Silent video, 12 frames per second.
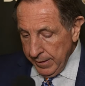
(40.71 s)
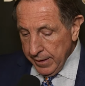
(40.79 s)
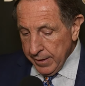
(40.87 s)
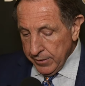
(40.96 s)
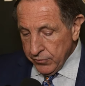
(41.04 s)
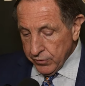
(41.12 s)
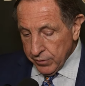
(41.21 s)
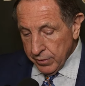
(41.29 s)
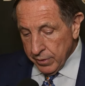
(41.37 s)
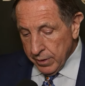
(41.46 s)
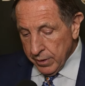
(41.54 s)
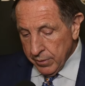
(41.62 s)
Yeah, he
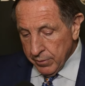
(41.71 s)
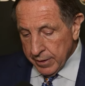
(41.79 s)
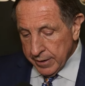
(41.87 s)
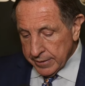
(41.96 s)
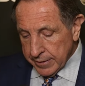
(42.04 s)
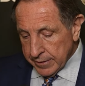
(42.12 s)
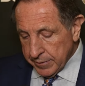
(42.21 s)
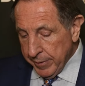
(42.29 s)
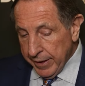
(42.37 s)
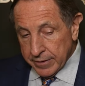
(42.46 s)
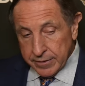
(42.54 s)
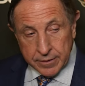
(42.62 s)
sure was his
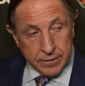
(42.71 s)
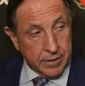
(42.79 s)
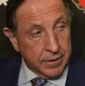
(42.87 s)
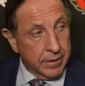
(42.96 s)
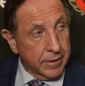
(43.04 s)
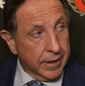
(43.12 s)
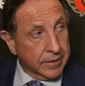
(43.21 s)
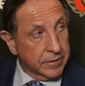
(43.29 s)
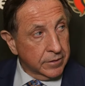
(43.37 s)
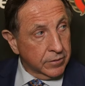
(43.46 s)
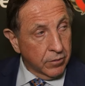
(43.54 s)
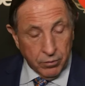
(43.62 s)
best. He's an
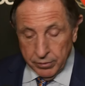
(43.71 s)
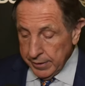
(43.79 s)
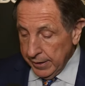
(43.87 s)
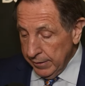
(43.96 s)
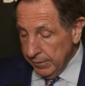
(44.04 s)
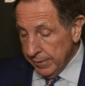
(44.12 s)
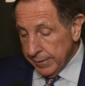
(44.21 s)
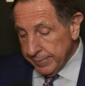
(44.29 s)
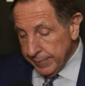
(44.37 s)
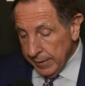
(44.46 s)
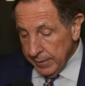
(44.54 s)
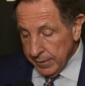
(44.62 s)
excellent goaltender, and
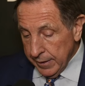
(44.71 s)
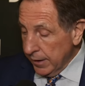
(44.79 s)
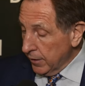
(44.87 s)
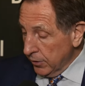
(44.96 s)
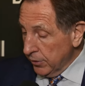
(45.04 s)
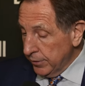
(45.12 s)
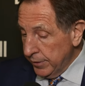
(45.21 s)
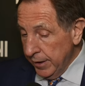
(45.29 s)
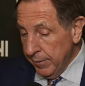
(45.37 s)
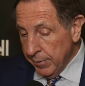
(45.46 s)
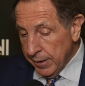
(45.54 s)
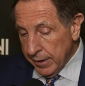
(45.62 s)
they got a good
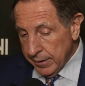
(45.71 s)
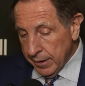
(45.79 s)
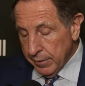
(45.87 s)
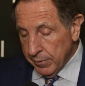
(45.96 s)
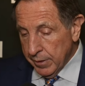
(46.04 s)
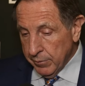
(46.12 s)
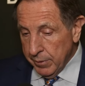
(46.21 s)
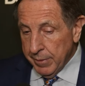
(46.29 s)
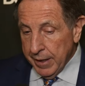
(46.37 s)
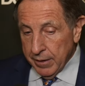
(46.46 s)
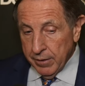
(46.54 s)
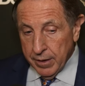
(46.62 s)
team. But I thought we
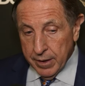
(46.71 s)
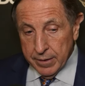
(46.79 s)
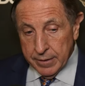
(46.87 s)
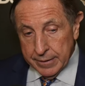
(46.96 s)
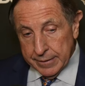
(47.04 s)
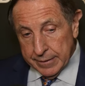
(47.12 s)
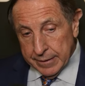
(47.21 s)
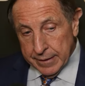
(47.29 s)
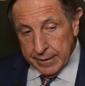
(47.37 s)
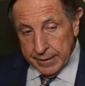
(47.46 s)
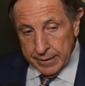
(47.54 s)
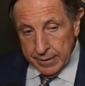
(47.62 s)
battled hard,
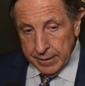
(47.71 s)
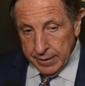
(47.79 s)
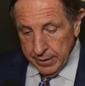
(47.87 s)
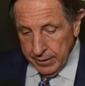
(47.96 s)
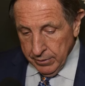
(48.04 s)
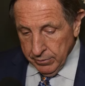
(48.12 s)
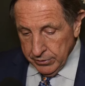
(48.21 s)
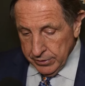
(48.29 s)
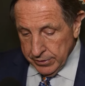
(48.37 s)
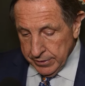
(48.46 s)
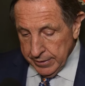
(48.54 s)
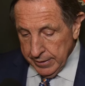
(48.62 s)
and
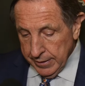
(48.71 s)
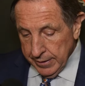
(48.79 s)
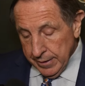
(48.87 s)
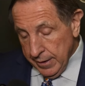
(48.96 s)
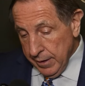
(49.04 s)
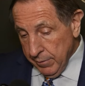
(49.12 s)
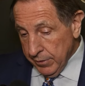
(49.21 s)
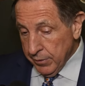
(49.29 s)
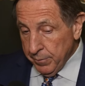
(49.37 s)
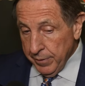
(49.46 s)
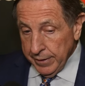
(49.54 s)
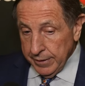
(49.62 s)
when you
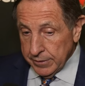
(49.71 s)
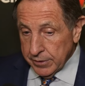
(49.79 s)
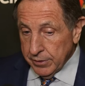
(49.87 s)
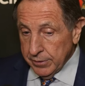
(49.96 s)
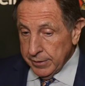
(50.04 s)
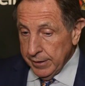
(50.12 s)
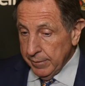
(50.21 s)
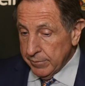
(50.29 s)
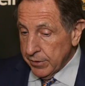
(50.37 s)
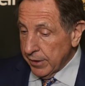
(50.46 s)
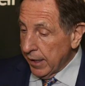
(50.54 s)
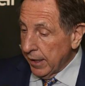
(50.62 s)
play these good
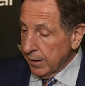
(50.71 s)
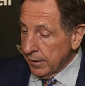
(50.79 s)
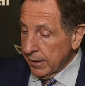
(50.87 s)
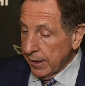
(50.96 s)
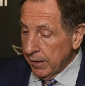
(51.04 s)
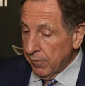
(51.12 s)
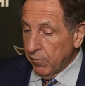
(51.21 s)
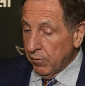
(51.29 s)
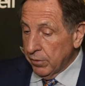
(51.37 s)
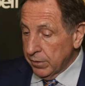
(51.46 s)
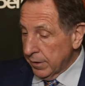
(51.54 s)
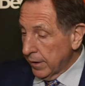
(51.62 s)
teams, you can't
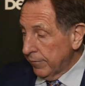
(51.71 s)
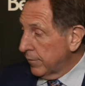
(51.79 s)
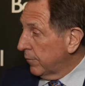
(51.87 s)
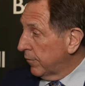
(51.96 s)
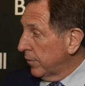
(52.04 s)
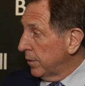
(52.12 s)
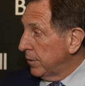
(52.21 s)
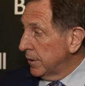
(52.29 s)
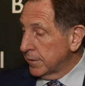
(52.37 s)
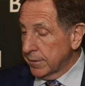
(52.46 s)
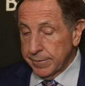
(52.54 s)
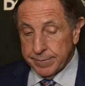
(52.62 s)
afford to give them
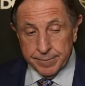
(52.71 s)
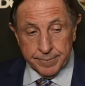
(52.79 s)
freebies.